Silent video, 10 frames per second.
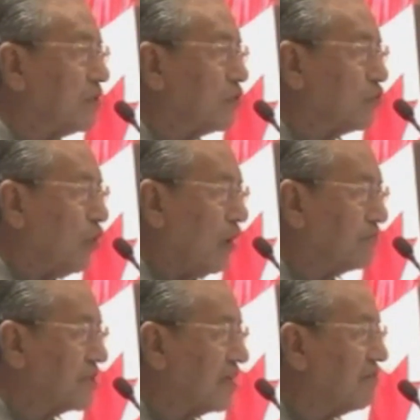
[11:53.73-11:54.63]
to
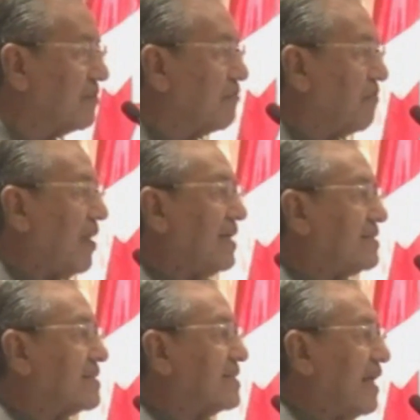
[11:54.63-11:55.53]
observe the
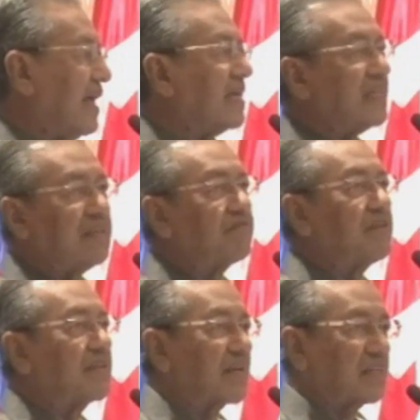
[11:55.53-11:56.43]
flights and give
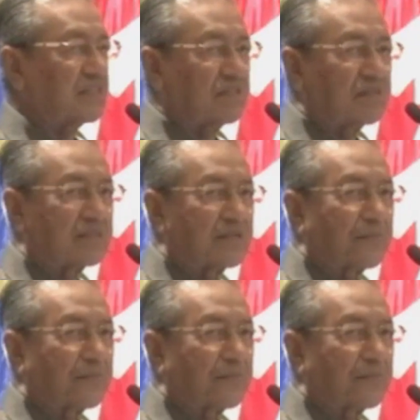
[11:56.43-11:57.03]
directions.